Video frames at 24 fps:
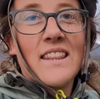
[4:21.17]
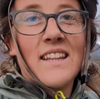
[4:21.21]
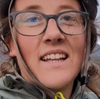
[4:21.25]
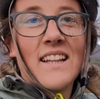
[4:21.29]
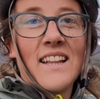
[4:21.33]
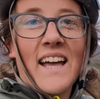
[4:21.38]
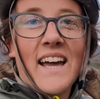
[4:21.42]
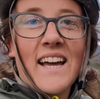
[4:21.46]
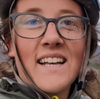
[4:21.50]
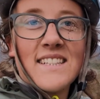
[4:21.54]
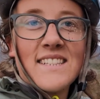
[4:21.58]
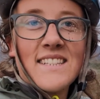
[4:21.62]
The
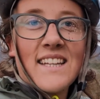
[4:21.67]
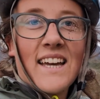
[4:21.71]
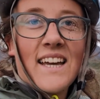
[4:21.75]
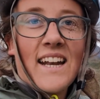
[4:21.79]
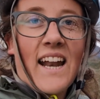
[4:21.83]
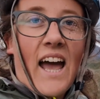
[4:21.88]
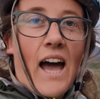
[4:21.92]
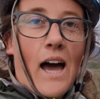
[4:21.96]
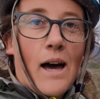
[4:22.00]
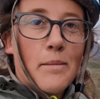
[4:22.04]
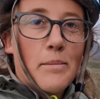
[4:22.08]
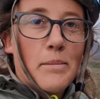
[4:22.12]

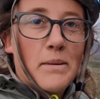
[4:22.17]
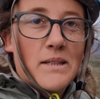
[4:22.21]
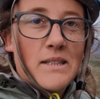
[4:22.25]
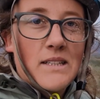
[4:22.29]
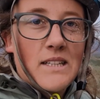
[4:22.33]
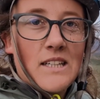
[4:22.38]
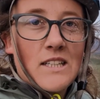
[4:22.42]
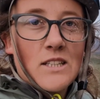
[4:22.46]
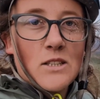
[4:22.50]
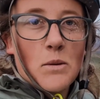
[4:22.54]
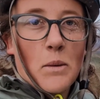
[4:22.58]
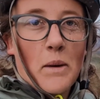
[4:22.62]
landslide happened
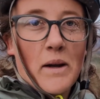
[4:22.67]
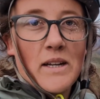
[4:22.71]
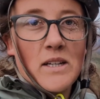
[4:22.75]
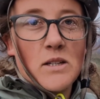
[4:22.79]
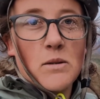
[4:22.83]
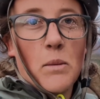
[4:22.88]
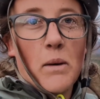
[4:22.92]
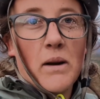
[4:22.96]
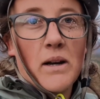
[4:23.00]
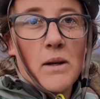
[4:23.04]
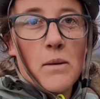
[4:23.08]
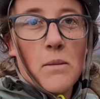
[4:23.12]
in
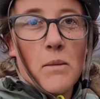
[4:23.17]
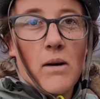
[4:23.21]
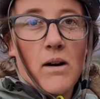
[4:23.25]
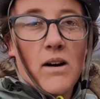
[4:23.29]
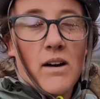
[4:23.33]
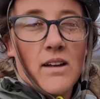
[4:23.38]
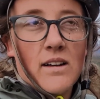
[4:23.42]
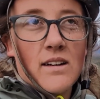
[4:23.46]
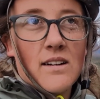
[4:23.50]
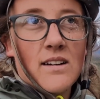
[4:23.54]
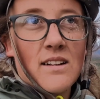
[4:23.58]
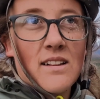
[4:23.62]

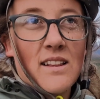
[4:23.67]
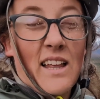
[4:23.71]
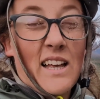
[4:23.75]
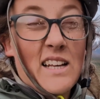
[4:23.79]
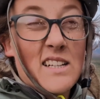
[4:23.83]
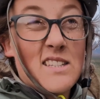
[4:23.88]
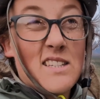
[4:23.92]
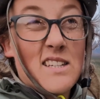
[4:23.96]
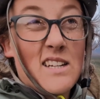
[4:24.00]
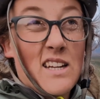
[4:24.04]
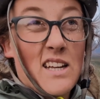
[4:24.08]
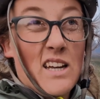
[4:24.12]
2021,
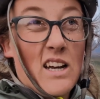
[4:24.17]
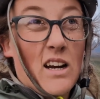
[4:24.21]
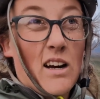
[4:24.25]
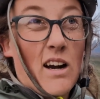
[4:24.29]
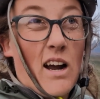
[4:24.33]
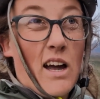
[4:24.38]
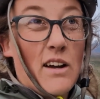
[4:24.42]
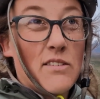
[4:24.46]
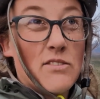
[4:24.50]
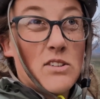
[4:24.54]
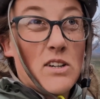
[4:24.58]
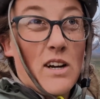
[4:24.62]
less than a year
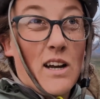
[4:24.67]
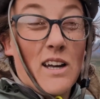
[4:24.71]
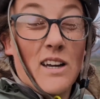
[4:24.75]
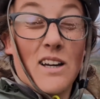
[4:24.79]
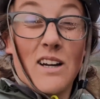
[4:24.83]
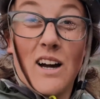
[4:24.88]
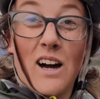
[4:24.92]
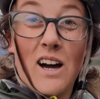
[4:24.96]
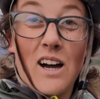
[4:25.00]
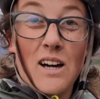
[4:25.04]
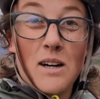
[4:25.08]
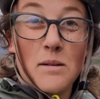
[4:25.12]
after I
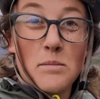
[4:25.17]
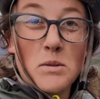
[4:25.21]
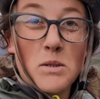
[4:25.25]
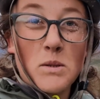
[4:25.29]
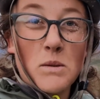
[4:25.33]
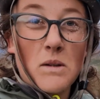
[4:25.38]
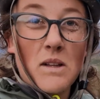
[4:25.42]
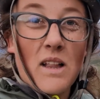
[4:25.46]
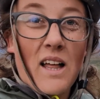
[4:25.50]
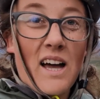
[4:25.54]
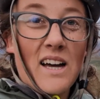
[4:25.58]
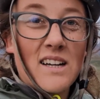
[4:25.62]
got up
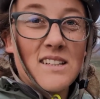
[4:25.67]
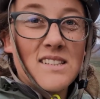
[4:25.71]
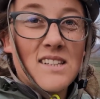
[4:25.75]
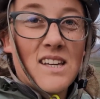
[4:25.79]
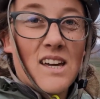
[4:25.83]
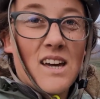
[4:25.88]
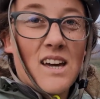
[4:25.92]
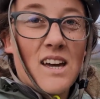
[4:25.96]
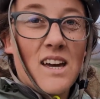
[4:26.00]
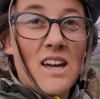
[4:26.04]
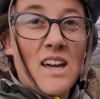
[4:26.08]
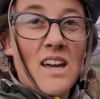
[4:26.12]
to
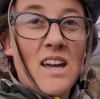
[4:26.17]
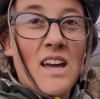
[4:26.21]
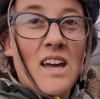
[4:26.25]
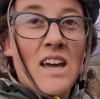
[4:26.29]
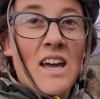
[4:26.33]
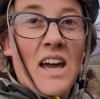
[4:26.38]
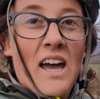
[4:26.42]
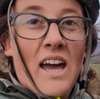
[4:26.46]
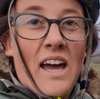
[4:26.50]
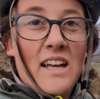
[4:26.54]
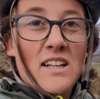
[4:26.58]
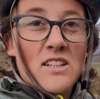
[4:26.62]
Alaska.
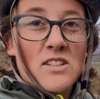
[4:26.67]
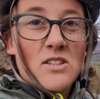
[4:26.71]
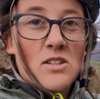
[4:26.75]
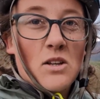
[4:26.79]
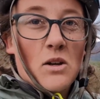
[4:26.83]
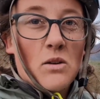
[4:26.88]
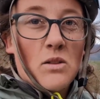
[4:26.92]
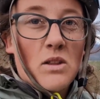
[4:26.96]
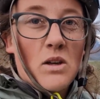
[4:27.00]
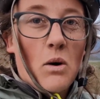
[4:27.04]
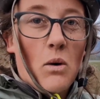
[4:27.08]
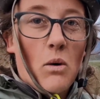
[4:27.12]
And
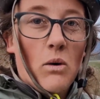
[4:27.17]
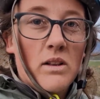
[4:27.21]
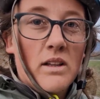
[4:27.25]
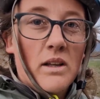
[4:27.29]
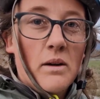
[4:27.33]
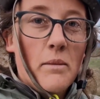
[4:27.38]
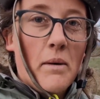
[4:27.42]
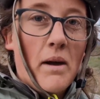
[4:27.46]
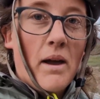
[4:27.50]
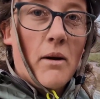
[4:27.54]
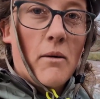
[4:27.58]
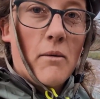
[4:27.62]
so the
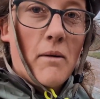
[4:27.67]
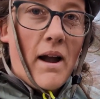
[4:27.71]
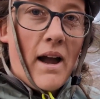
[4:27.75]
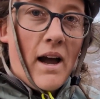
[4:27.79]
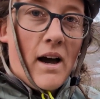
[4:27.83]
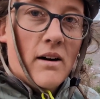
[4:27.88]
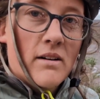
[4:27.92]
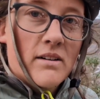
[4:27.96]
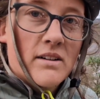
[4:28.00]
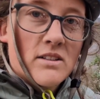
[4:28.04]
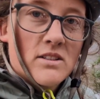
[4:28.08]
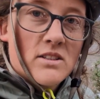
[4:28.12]
only way
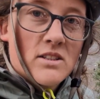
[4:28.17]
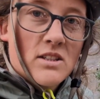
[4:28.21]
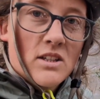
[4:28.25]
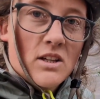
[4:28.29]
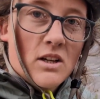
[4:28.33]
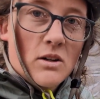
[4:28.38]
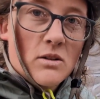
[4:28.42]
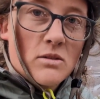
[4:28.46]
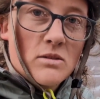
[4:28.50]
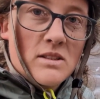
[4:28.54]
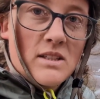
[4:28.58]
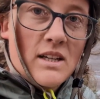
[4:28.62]
around is to
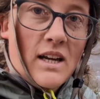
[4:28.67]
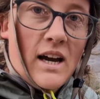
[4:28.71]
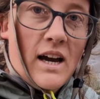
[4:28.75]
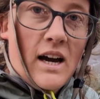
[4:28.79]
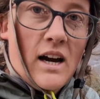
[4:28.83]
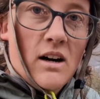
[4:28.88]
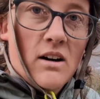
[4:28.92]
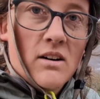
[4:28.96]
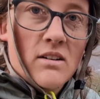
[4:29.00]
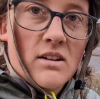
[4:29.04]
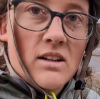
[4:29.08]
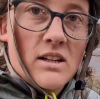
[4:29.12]
go
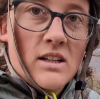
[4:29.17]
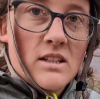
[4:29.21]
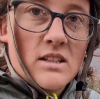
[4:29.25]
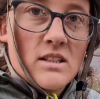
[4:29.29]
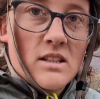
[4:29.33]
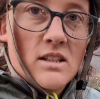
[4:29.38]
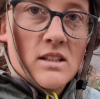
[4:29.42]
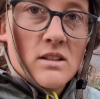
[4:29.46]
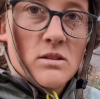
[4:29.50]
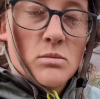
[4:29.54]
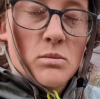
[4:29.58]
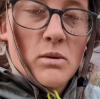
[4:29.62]
down
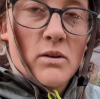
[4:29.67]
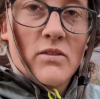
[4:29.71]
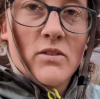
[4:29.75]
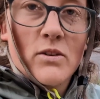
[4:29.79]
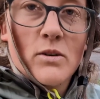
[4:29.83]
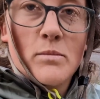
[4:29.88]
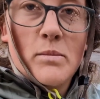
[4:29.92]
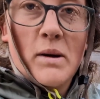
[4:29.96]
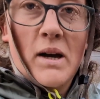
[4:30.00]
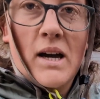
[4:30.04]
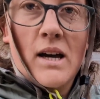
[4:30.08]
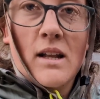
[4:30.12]
into this
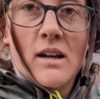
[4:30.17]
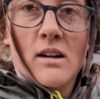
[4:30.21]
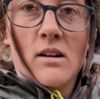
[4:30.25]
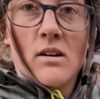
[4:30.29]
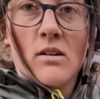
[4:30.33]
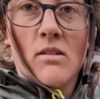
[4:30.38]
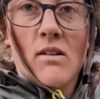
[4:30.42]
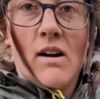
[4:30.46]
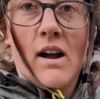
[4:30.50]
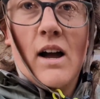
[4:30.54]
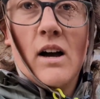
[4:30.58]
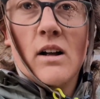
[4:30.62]
riverbed and
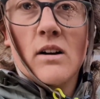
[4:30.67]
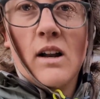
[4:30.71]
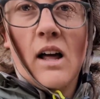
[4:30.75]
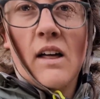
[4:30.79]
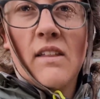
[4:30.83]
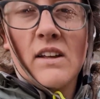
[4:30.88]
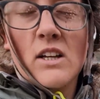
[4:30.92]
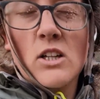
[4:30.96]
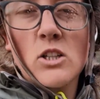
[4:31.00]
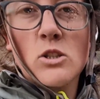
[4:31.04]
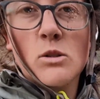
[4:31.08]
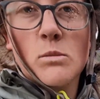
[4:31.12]
around.
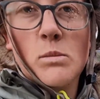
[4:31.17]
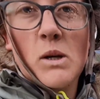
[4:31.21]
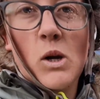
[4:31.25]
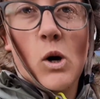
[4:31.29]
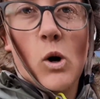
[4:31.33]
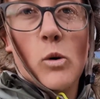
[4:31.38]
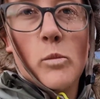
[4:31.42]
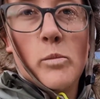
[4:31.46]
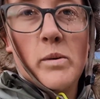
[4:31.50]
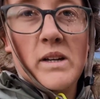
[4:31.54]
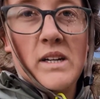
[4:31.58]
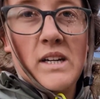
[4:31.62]
I think it should be
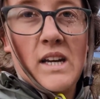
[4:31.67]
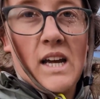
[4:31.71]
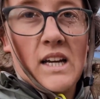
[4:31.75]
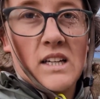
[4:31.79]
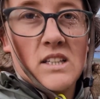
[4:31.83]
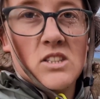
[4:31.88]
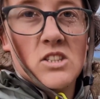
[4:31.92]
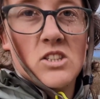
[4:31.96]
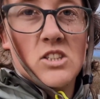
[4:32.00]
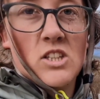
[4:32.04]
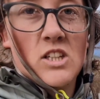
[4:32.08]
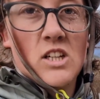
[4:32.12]
open
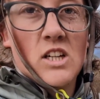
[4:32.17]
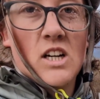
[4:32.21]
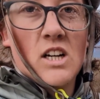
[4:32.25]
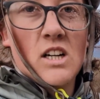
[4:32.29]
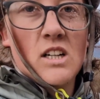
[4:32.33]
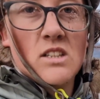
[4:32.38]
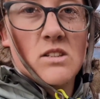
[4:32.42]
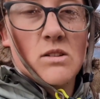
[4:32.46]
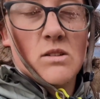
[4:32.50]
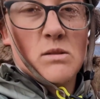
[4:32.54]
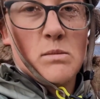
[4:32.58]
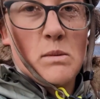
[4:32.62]
next
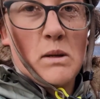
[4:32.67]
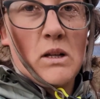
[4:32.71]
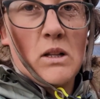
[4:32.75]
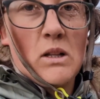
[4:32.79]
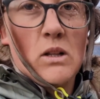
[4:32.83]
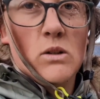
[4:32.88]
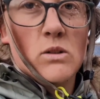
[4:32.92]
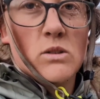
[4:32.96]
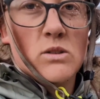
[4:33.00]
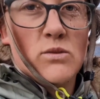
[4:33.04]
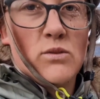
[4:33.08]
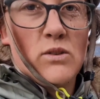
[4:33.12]
year. So it's been
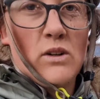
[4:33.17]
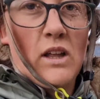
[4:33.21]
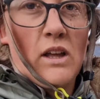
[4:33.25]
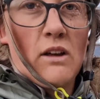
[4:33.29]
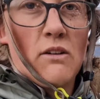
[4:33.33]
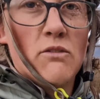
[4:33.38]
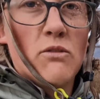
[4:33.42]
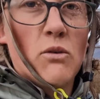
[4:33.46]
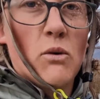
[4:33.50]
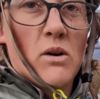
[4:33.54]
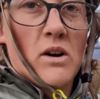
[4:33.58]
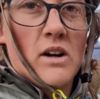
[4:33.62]
closed for
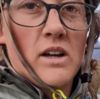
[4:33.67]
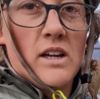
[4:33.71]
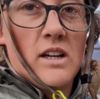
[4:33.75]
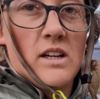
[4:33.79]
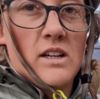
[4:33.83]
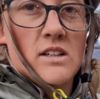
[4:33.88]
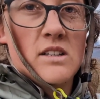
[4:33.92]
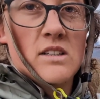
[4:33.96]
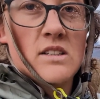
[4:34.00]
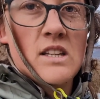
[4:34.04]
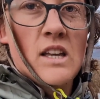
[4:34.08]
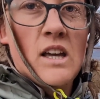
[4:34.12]
like 4
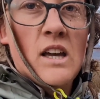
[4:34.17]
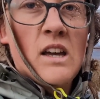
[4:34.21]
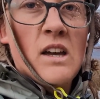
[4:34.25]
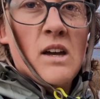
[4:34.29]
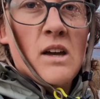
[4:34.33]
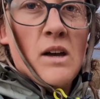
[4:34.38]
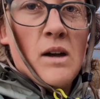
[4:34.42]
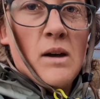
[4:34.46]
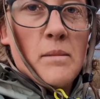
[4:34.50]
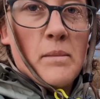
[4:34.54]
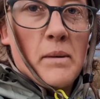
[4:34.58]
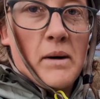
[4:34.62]
years,
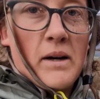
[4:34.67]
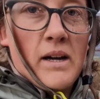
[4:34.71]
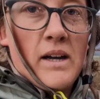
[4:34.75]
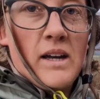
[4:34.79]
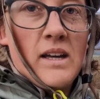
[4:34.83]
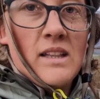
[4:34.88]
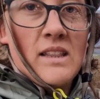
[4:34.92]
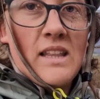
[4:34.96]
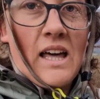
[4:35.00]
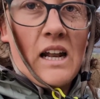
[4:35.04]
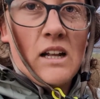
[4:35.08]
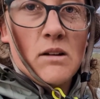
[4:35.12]

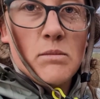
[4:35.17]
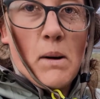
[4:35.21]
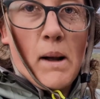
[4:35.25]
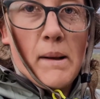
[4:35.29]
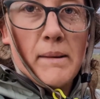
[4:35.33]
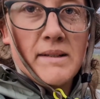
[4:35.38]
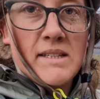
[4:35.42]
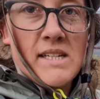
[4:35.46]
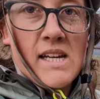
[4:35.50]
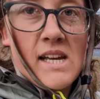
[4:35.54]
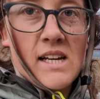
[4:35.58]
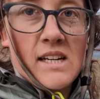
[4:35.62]
but that'll
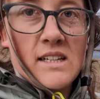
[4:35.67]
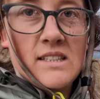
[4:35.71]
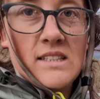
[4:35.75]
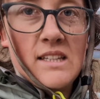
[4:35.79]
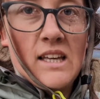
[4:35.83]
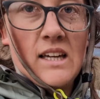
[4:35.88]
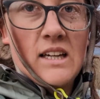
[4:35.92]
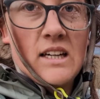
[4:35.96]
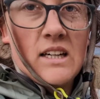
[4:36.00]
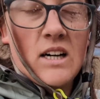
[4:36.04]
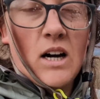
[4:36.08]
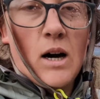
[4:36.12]
probably take us
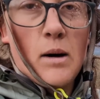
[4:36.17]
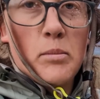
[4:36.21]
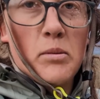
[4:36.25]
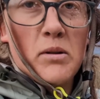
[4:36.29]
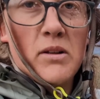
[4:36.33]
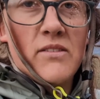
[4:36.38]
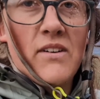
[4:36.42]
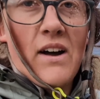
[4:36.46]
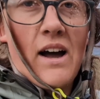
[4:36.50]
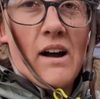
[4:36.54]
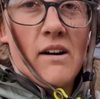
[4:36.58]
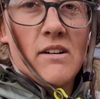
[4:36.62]
like a
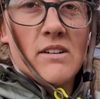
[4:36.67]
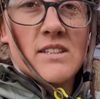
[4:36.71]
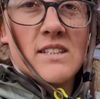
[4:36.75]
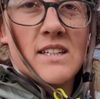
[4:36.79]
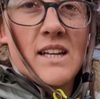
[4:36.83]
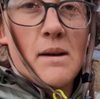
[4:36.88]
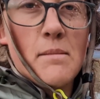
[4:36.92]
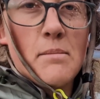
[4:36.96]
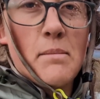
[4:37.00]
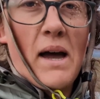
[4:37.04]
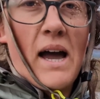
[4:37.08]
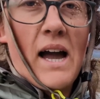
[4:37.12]
couple of hours
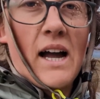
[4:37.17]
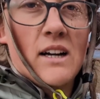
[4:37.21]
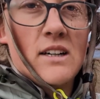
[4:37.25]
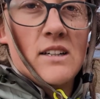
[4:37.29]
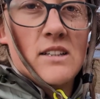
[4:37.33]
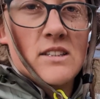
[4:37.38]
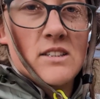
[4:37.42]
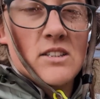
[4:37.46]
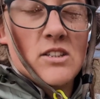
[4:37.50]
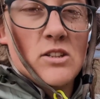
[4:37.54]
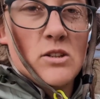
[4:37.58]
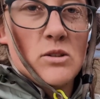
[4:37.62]
to get back
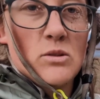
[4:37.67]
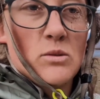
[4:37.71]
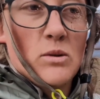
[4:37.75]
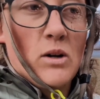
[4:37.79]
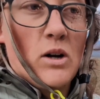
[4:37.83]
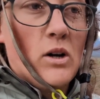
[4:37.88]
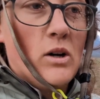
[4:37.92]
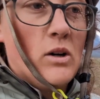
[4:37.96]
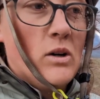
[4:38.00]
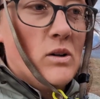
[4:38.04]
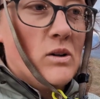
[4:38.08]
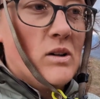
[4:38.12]
onto the
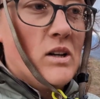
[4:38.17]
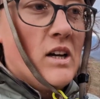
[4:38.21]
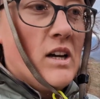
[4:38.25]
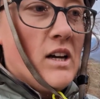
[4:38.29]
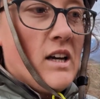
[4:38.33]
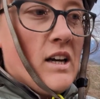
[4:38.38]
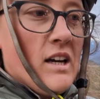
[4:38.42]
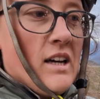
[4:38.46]
road.